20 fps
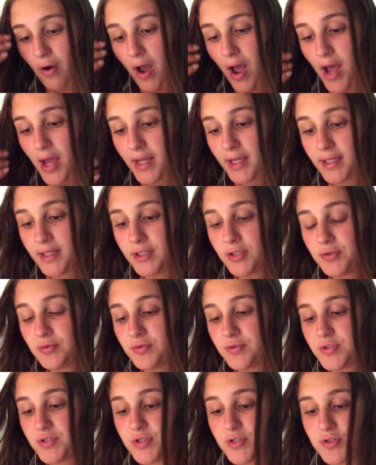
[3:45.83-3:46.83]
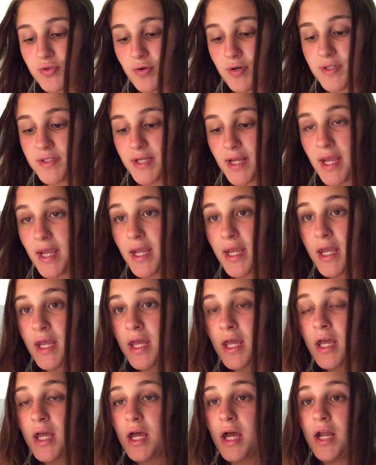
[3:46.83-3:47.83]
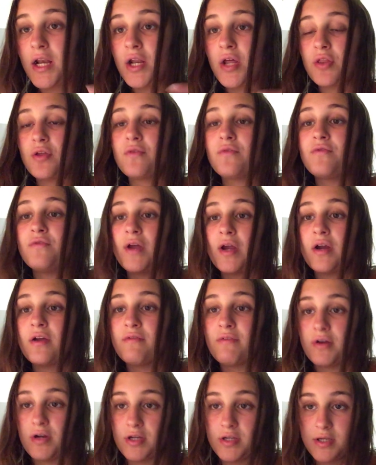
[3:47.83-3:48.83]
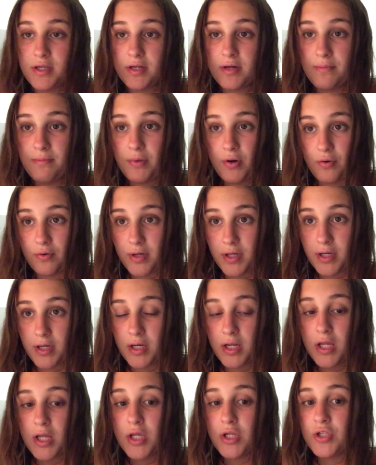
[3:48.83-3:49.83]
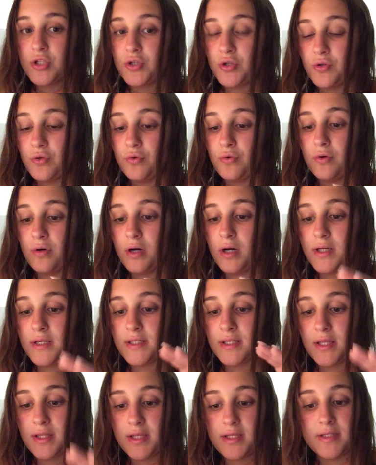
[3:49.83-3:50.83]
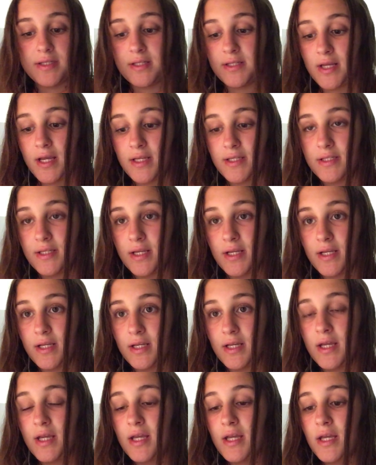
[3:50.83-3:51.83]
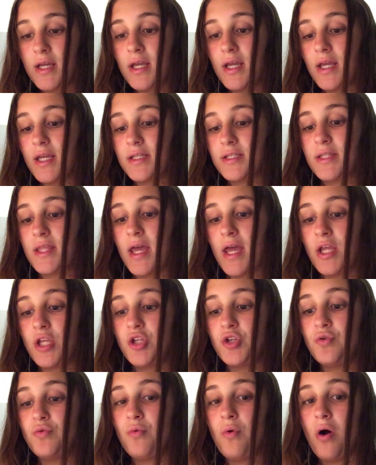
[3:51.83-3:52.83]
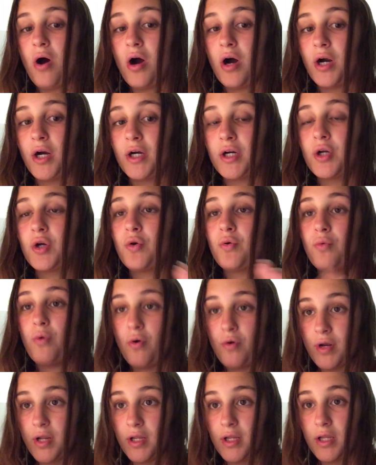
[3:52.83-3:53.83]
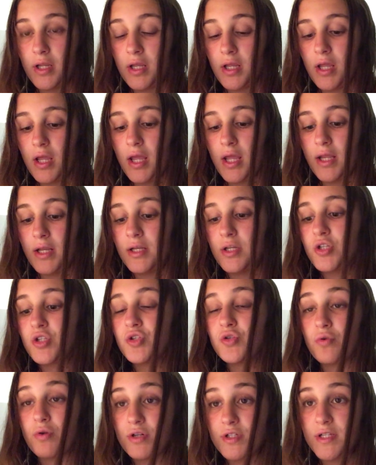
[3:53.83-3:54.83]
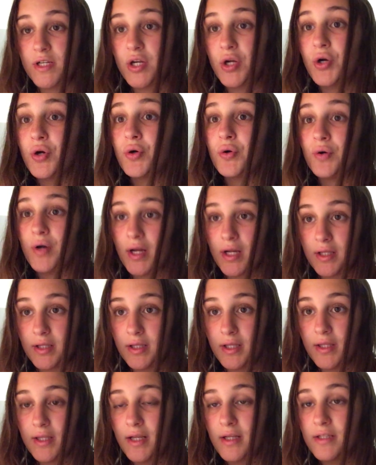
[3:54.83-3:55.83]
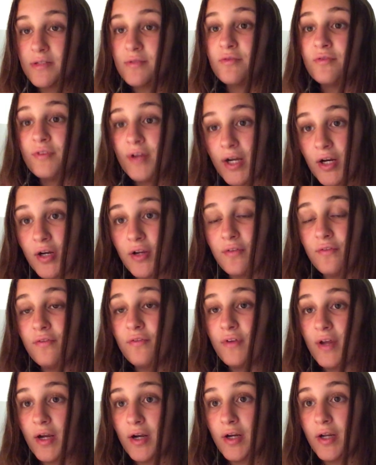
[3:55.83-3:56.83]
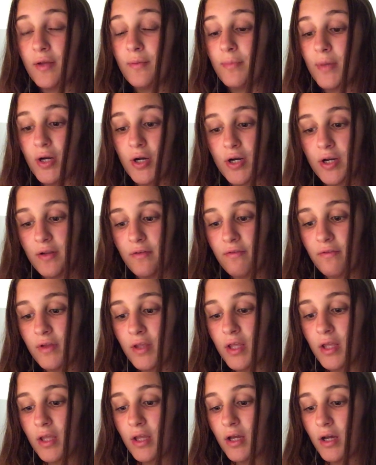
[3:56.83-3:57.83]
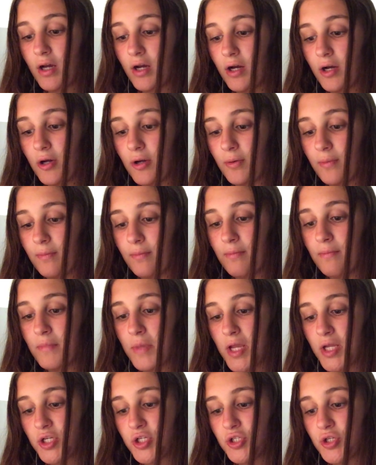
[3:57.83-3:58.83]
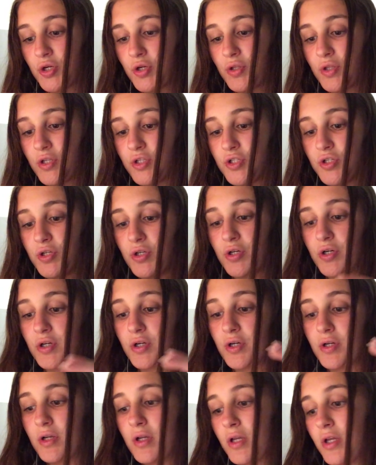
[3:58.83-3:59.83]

I used source A. Another very, very key component to a synthesis essay is that you are quoting and sourcing correctly. That is very, very imperative. Make sure that you're